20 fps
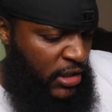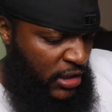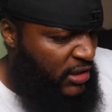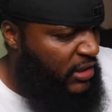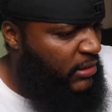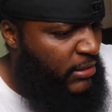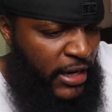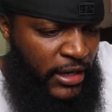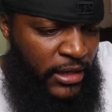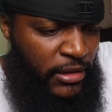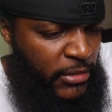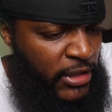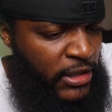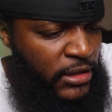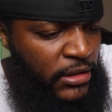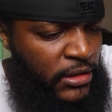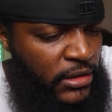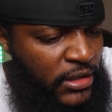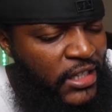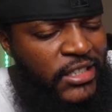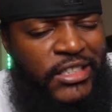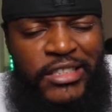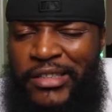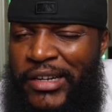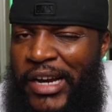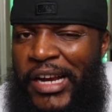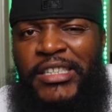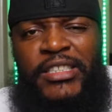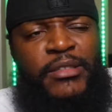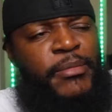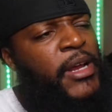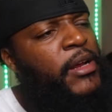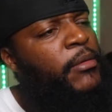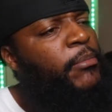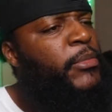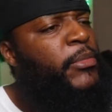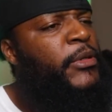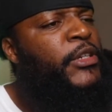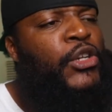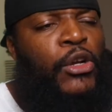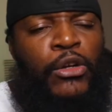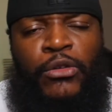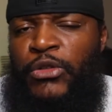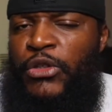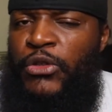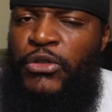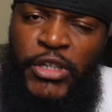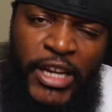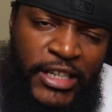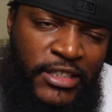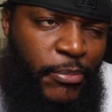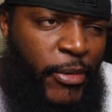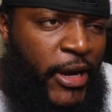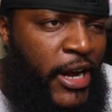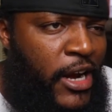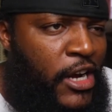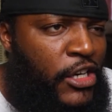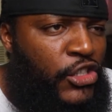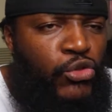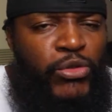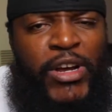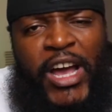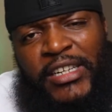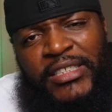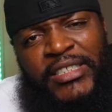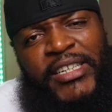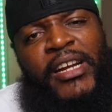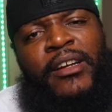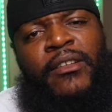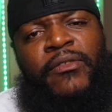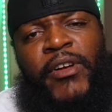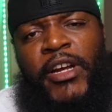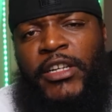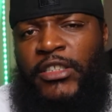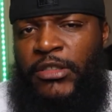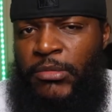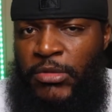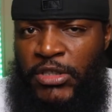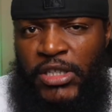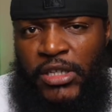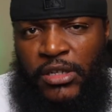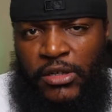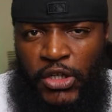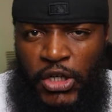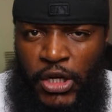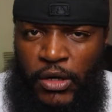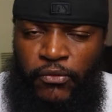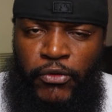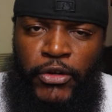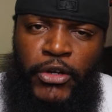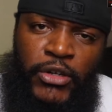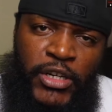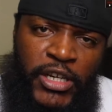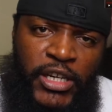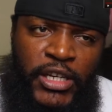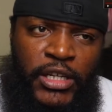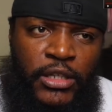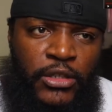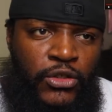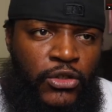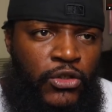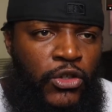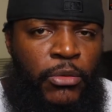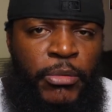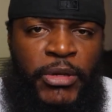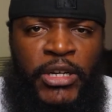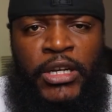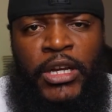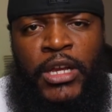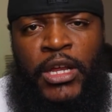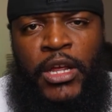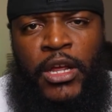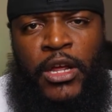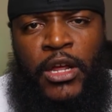Seems like to me. That shit crazy, man. But, you know, you, as parents, you gotta sacrifice some shit, you know, for your kids. You know what I mean?